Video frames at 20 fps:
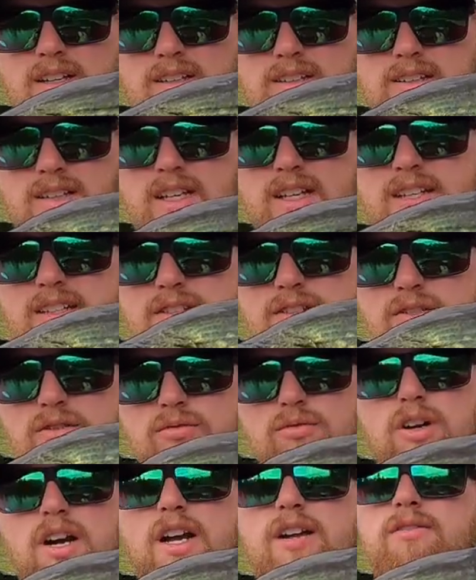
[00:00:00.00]
This lake is
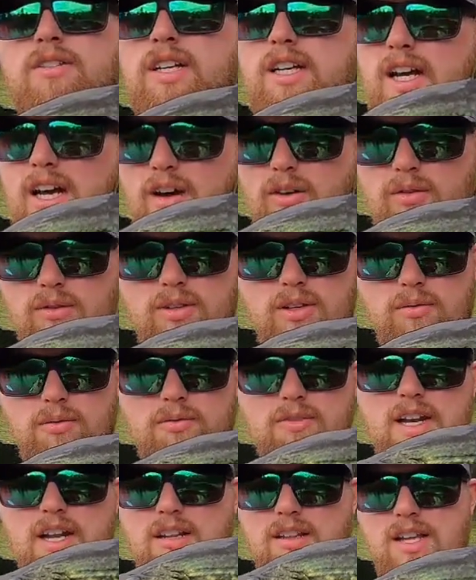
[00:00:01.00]
thriving now, and
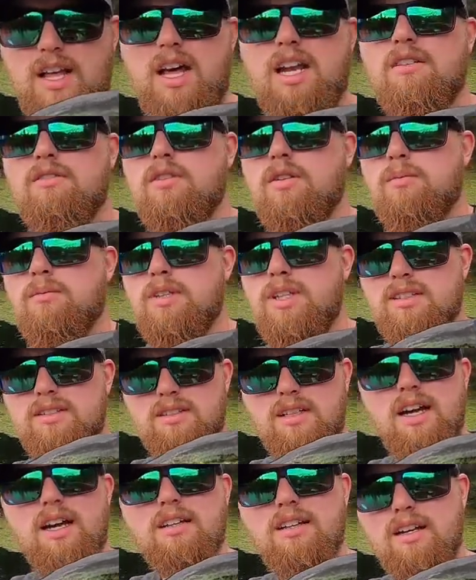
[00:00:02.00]
we've got a lot of them.
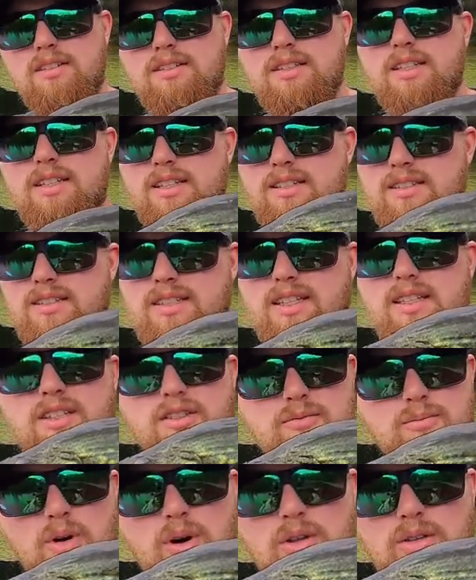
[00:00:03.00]
This I'd say this is on the
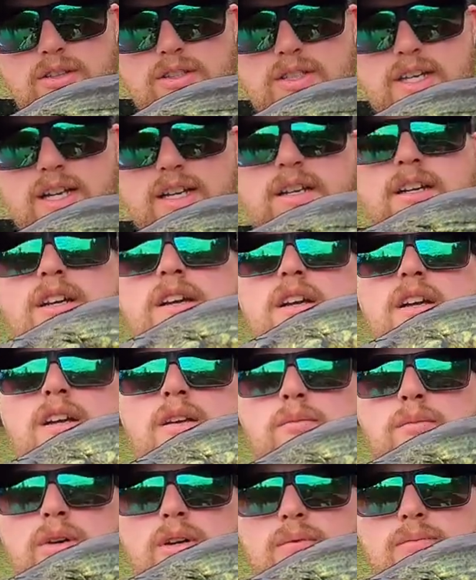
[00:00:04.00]
smaller side,
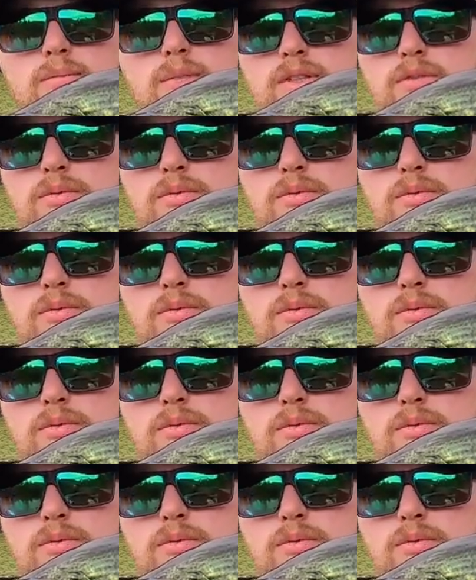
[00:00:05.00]
but